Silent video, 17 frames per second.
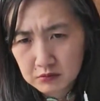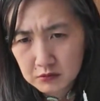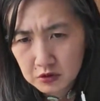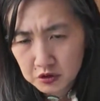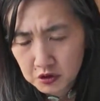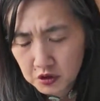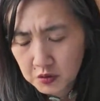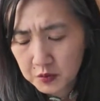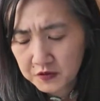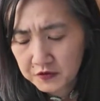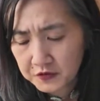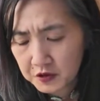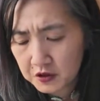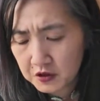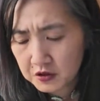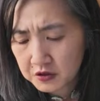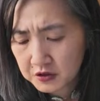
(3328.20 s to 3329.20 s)
do
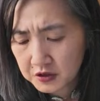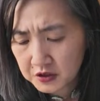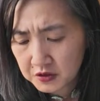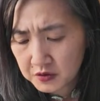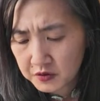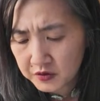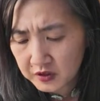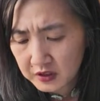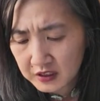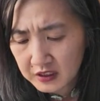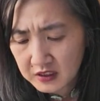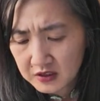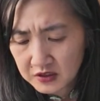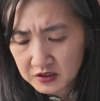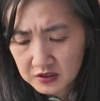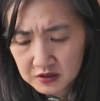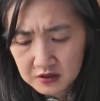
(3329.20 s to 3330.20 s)
prefer to use
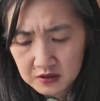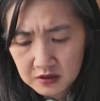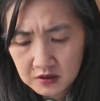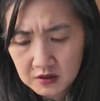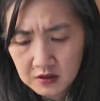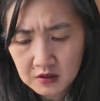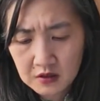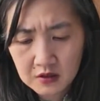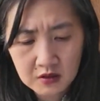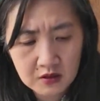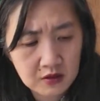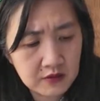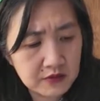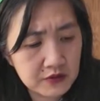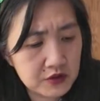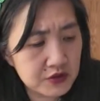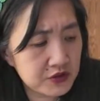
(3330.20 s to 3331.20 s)
links
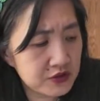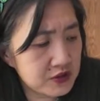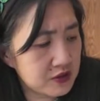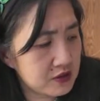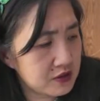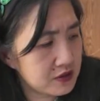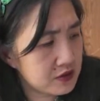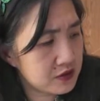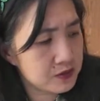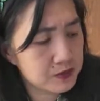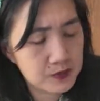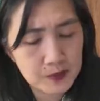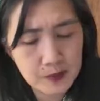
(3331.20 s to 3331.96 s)
versus